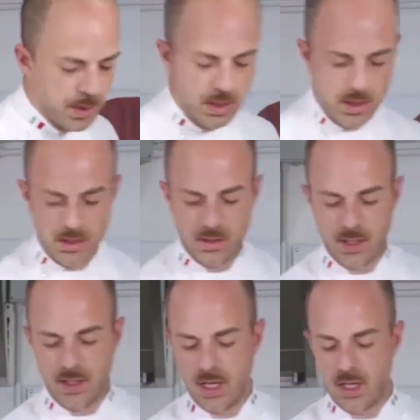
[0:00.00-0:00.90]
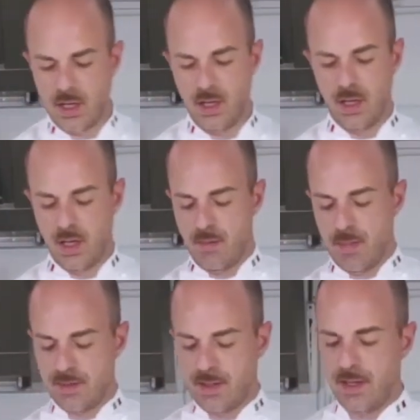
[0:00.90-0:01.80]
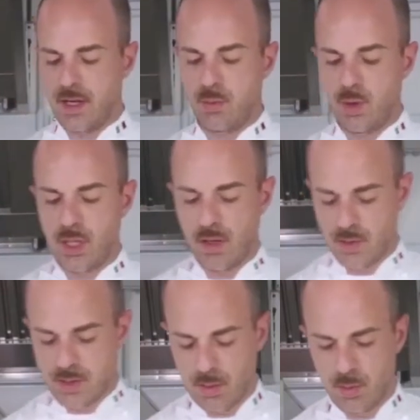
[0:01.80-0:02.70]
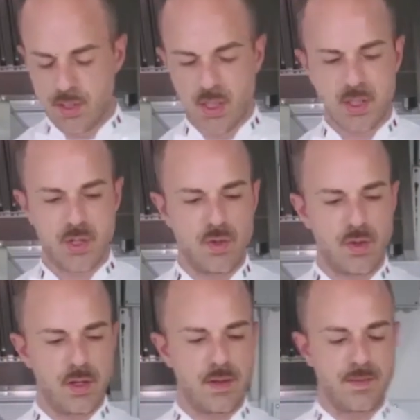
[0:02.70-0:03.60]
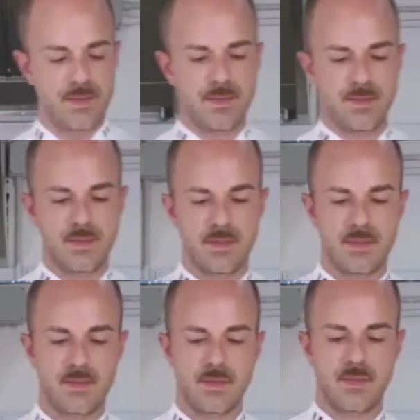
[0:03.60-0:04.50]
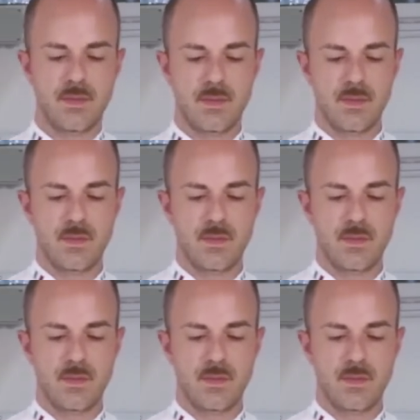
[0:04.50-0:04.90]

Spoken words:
From here, increasing the temperature a little bit, always